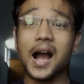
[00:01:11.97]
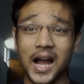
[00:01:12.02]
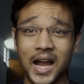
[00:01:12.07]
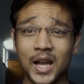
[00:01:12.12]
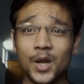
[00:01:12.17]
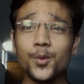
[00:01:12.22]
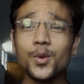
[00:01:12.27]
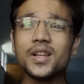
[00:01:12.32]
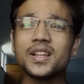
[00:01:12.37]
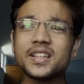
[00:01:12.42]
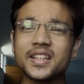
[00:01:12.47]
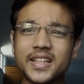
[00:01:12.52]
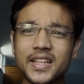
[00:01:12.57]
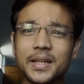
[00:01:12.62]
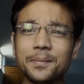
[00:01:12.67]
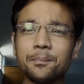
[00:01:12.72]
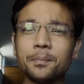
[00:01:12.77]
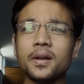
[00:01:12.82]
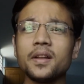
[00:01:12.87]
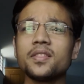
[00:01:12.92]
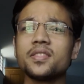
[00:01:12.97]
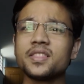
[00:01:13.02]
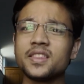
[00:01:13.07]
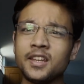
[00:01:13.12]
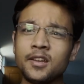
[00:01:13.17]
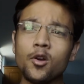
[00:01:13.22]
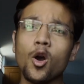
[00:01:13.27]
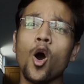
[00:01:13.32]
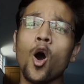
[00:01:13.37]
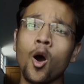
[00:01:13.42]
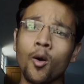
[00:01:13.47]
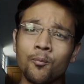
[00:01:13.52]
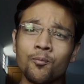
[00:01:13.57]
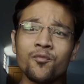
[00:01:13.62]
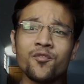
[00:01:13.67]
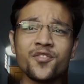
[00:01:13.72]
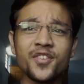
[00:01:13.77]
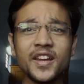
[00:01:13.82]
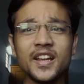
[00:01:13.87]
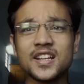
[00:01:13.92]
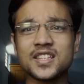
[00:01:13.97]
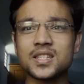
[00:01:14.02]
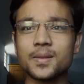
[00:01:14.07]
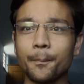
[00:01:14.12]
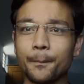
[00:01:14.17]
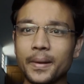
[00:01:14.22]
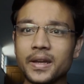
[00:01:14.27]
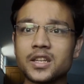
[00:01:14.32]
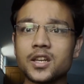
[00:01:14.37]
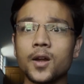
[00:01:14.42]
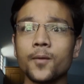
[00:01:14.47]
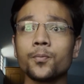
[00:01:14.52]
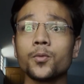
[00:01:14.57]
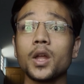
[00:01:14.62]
I will keep the obvious bit